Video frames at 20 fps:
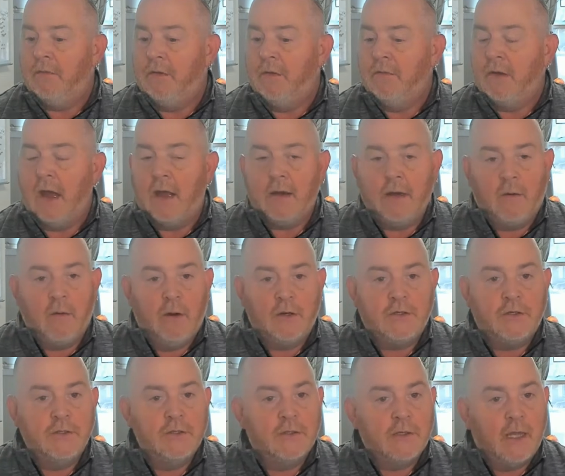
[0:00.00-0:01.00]
you've got any
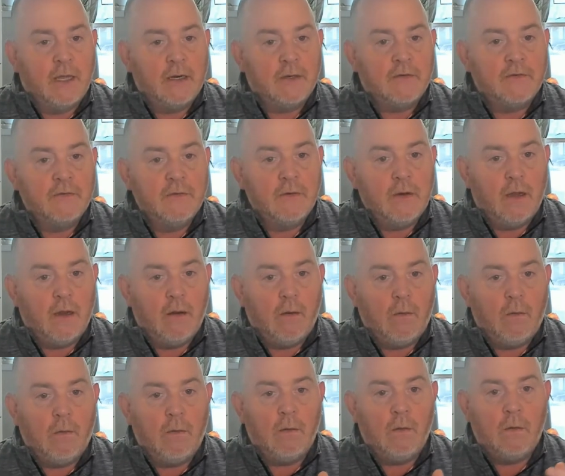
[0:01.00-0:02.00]
questions, let us
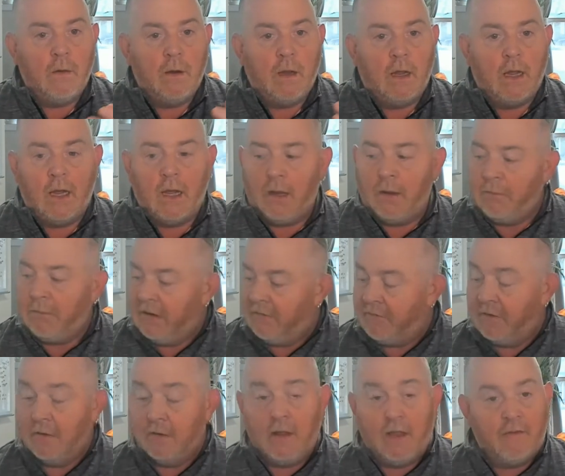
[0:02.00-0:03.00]
know. If
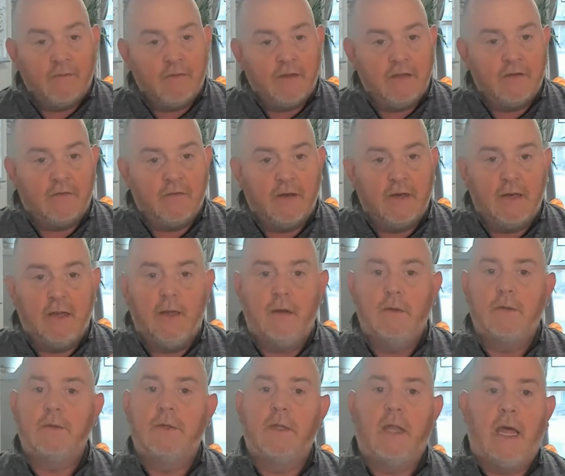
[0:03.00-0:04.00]
you love these
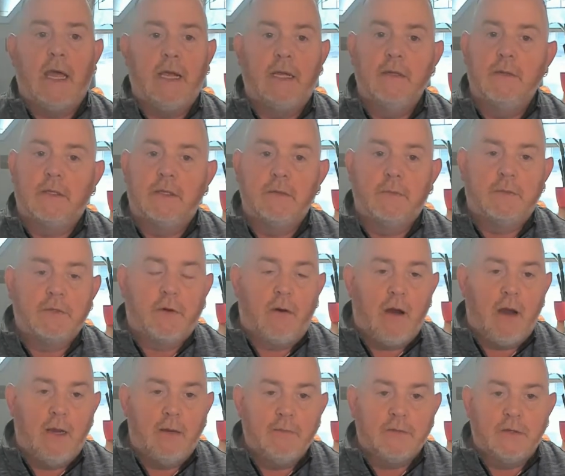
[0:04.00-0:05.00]
videos, like and
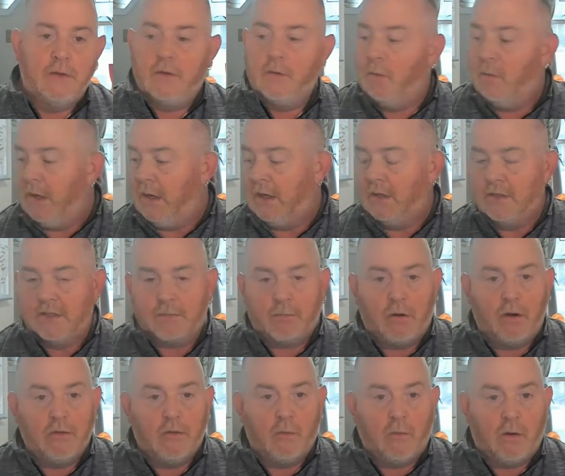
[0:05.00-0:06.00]
subscribe so that we can
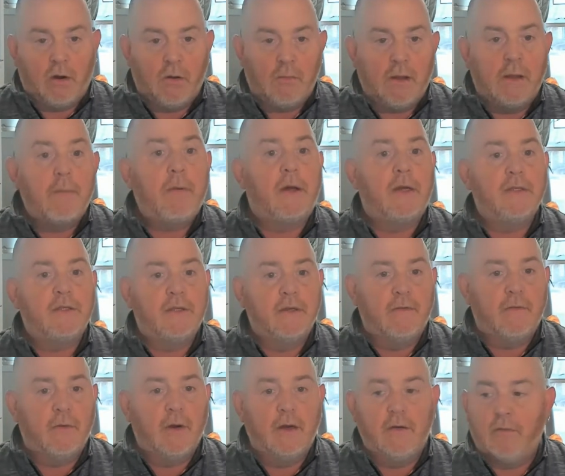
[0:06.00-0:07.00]
spread the word about positive
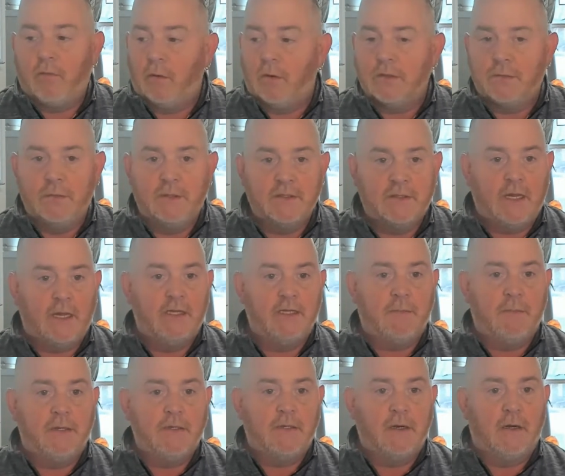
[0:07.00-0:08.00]
reinforcement,
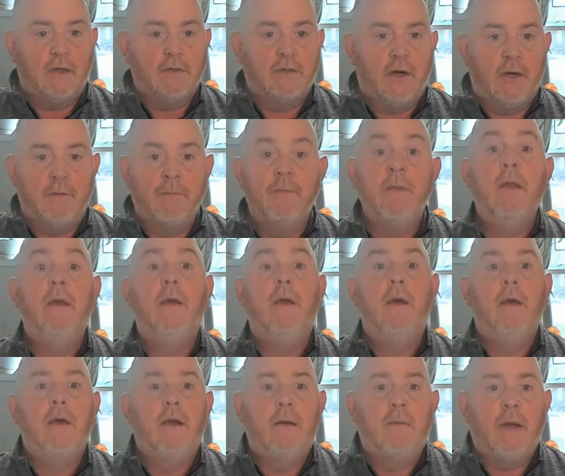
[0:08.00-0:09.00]
science-based dog training.
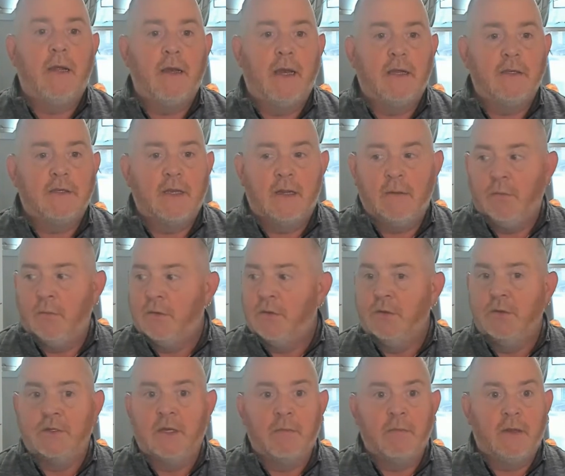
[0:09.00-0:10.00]
Come back next time. We'll do
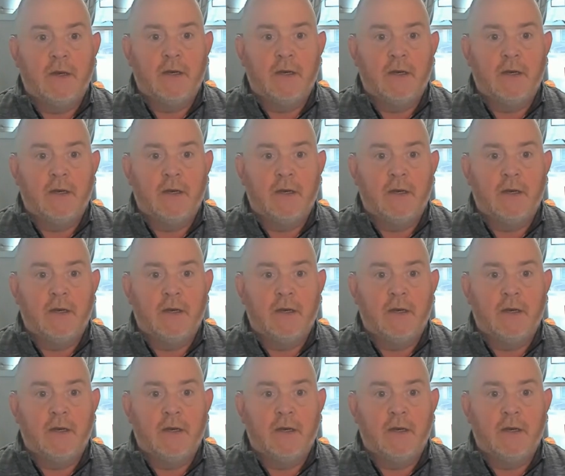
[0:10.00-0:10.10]
something